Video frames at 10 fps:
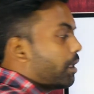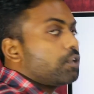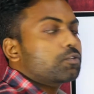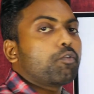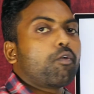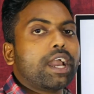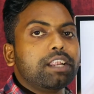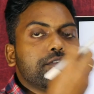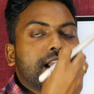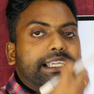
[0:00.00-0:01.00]
So
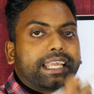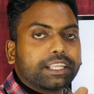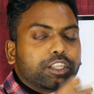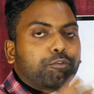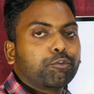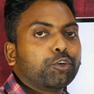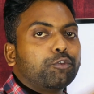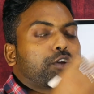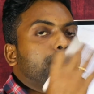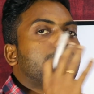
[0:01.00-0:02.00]
while we are taking the food
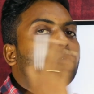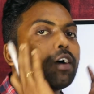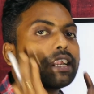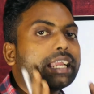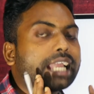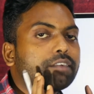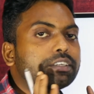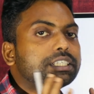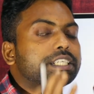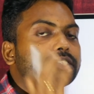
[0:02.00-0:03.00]
from the oral cavity,